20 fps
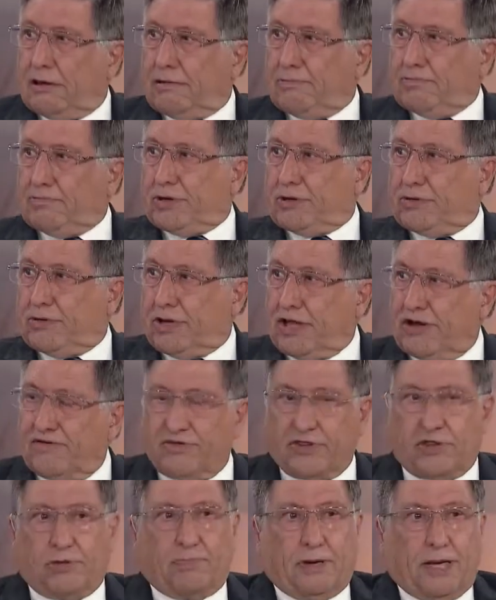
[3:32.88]
Bit all
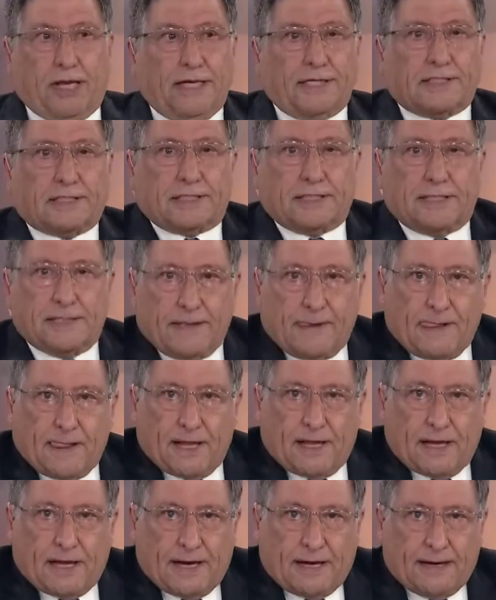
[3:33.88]
over the place.
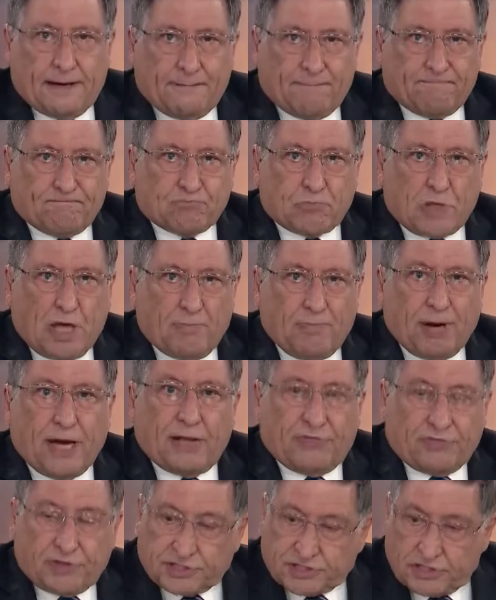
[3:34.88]

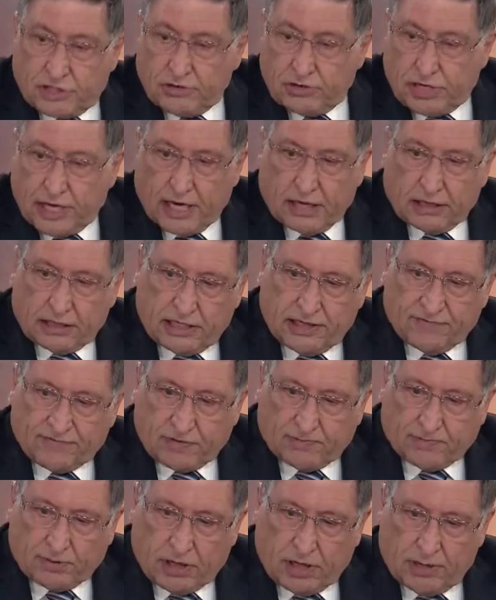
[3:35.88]
But there's no doubt if
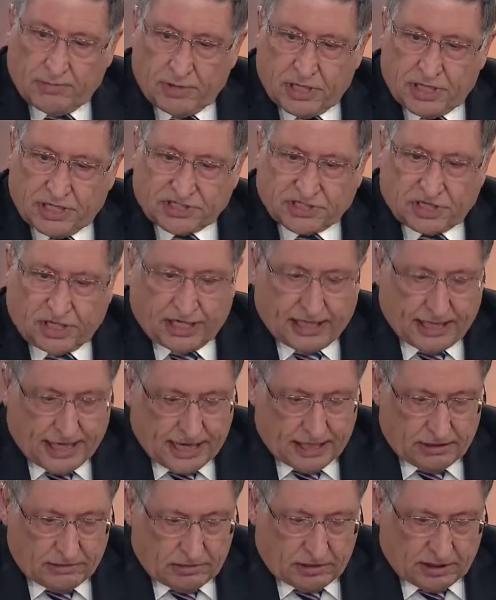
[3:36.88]
the Prime Minister
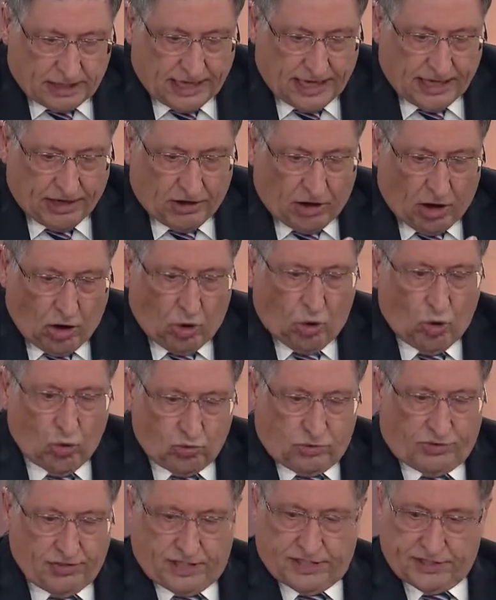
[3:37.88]
can
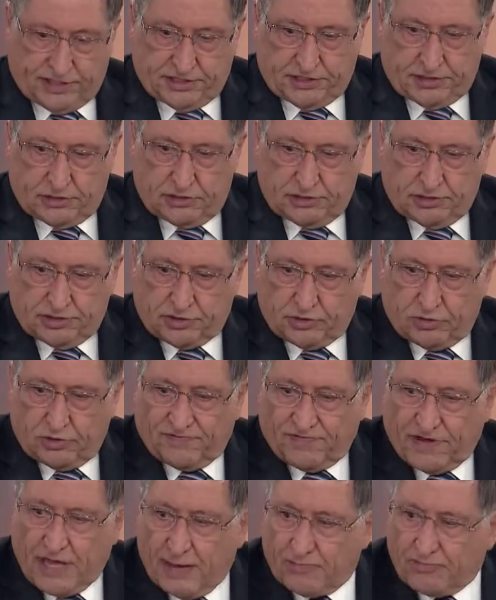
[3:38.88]
hold this sort
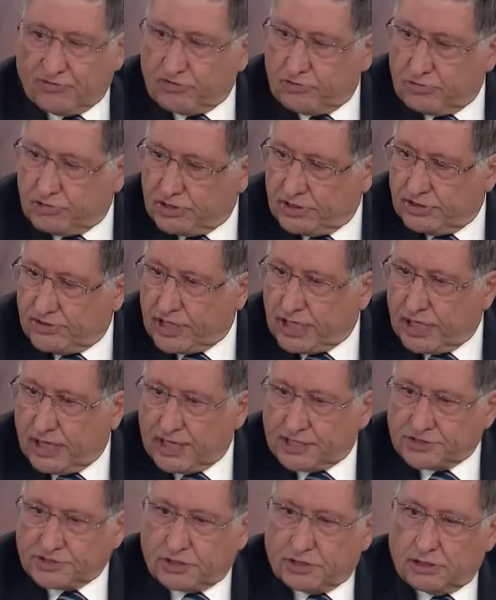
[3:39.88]
of gap through to the
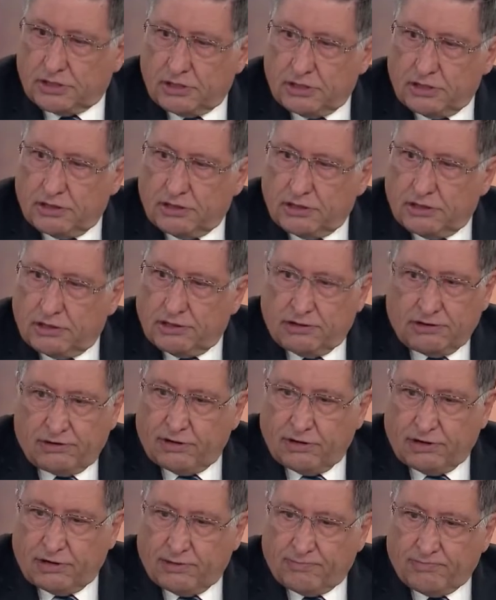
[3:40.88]
election,
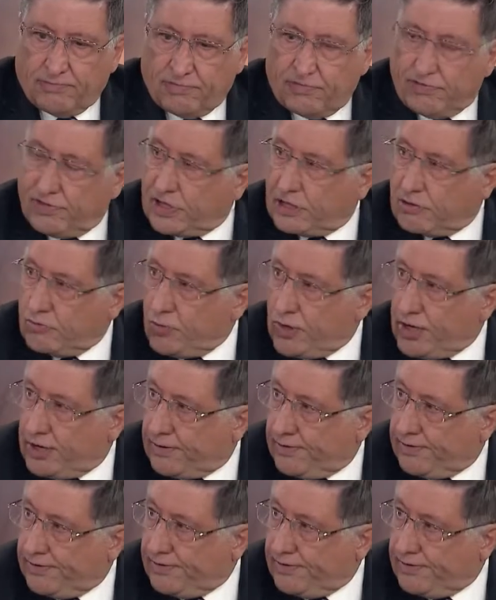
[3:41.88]
they can win it.